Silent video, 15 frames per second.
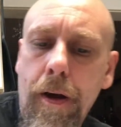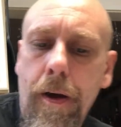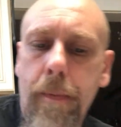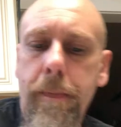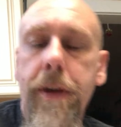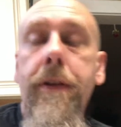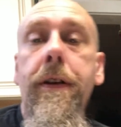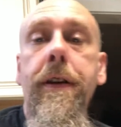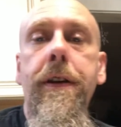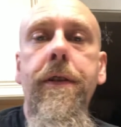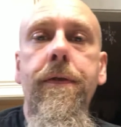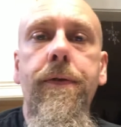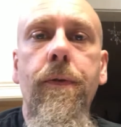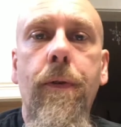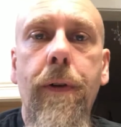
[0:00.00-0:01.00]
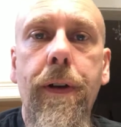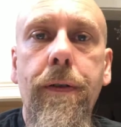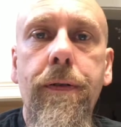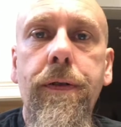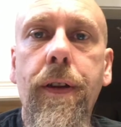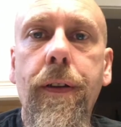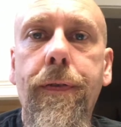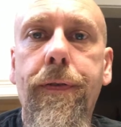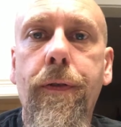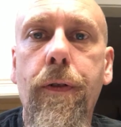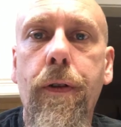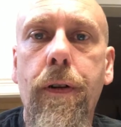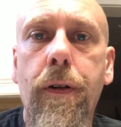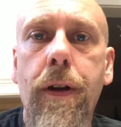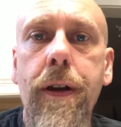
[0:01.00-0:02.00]
You can use oils
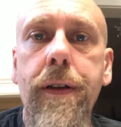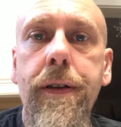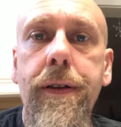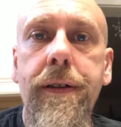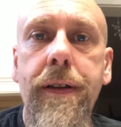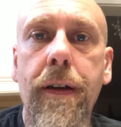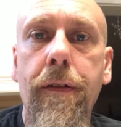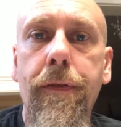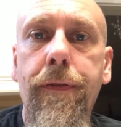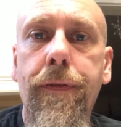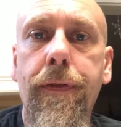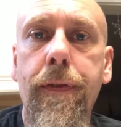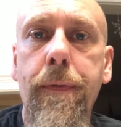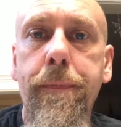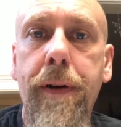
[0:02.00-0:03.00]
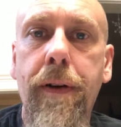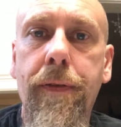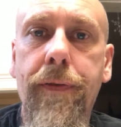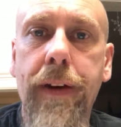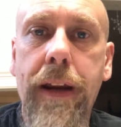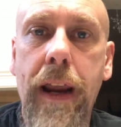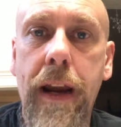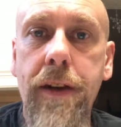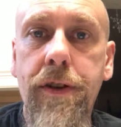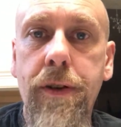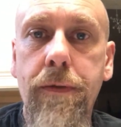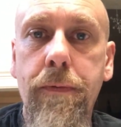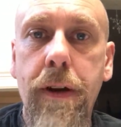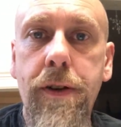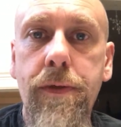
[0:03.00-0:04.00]
for
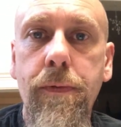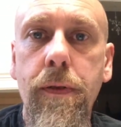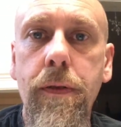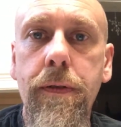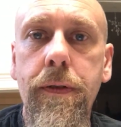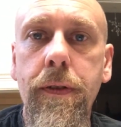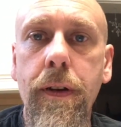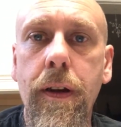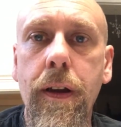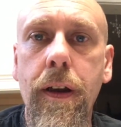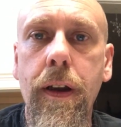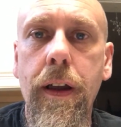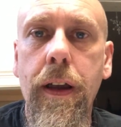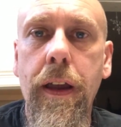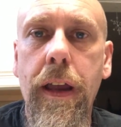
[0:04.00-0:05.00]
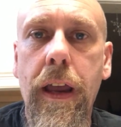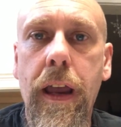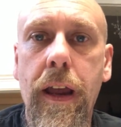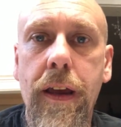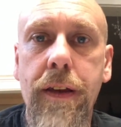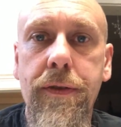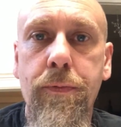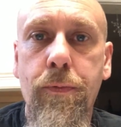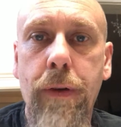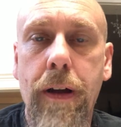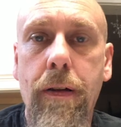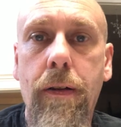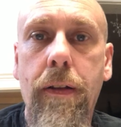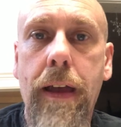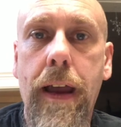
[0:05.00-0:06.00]
self-purification rituals as
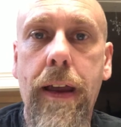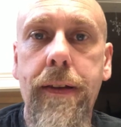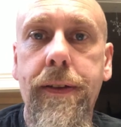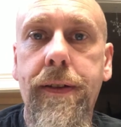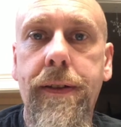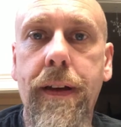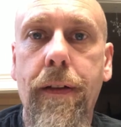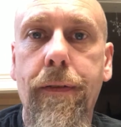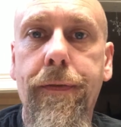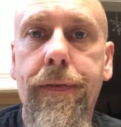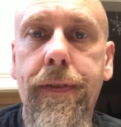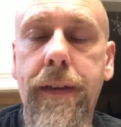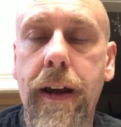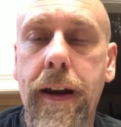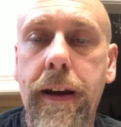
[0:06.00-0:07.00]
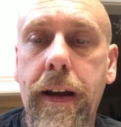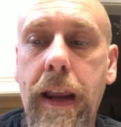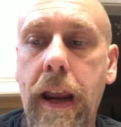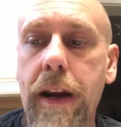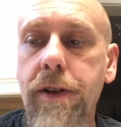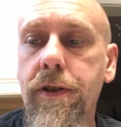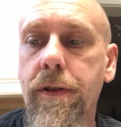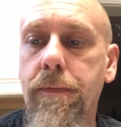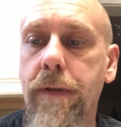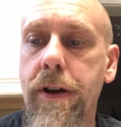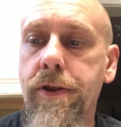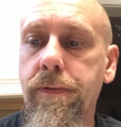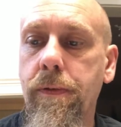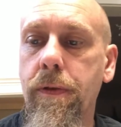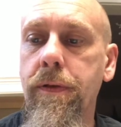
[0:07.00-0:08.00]
well as self-dedication
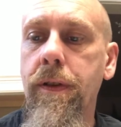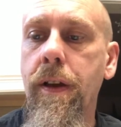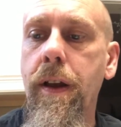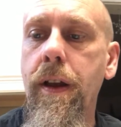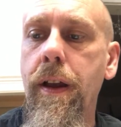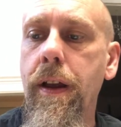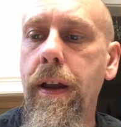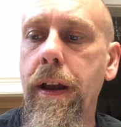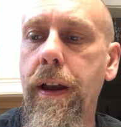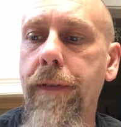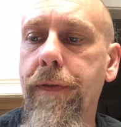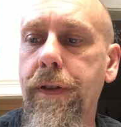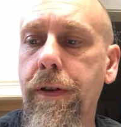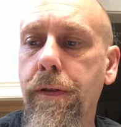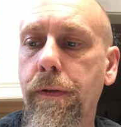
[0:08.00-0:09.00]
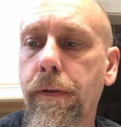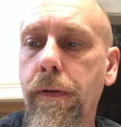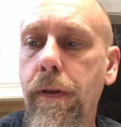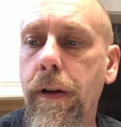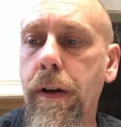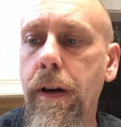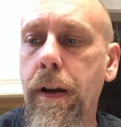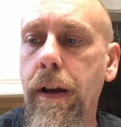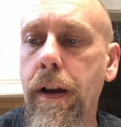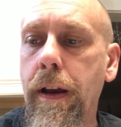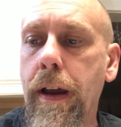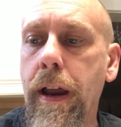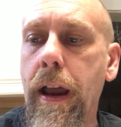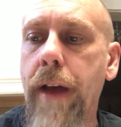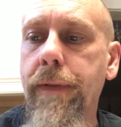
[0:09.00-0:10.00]
rituals. If you
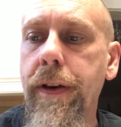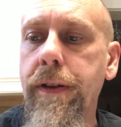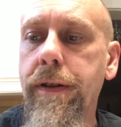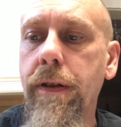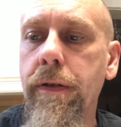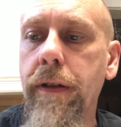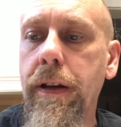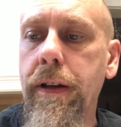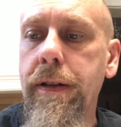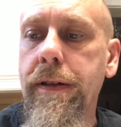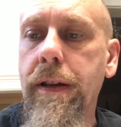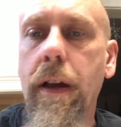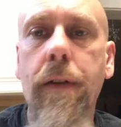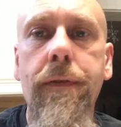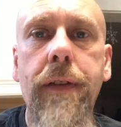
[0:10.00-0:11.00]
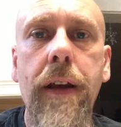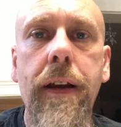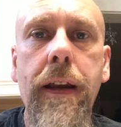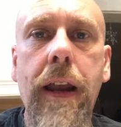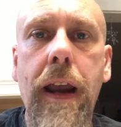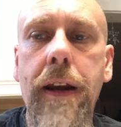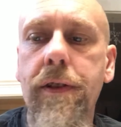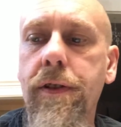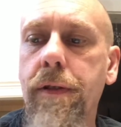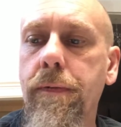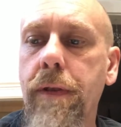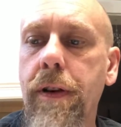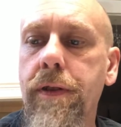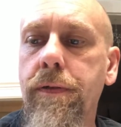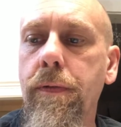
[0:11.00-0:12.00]
haven't done like a self-dedication
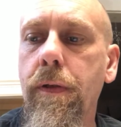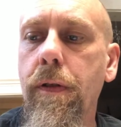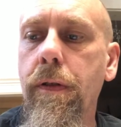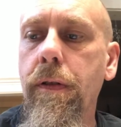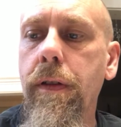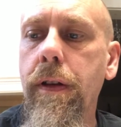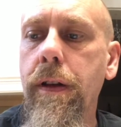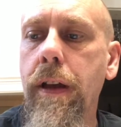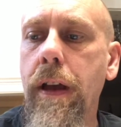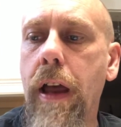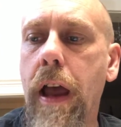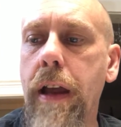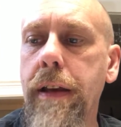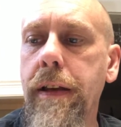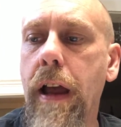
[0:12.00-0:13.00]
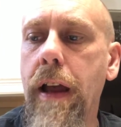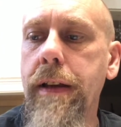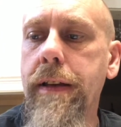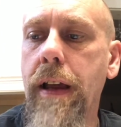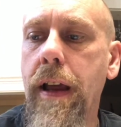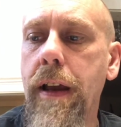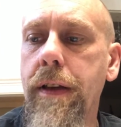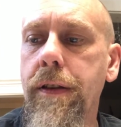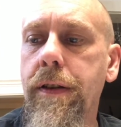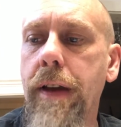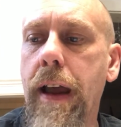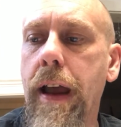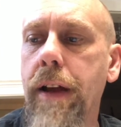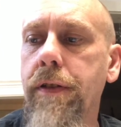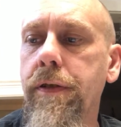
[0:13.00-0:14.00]
ritual, I tend to
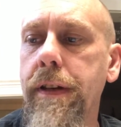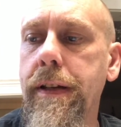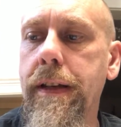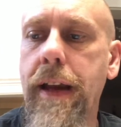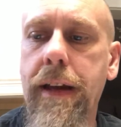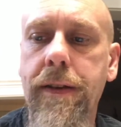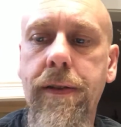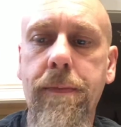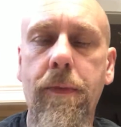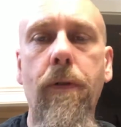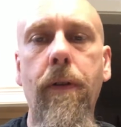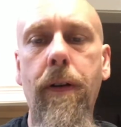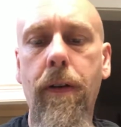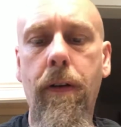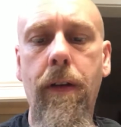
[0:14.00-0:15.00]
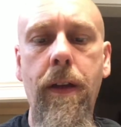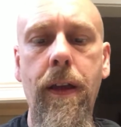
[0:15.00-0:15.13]
actually take some oil